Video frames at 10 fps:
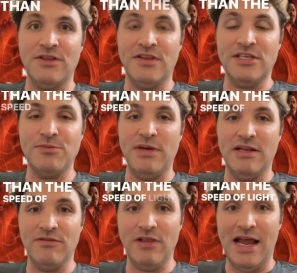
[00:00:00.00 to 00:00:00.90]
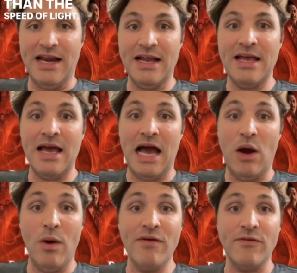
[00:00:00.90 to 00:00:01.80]
than the speed of light.
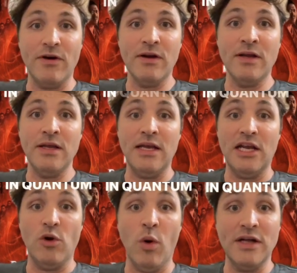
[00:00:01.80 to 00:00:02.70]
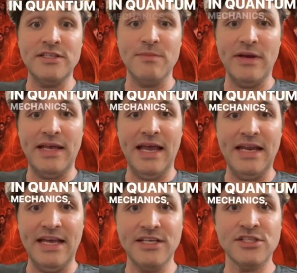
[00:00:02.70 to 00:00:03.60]
However, in quantum
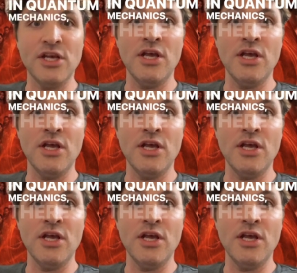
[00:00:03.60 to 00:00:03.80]
mechanics,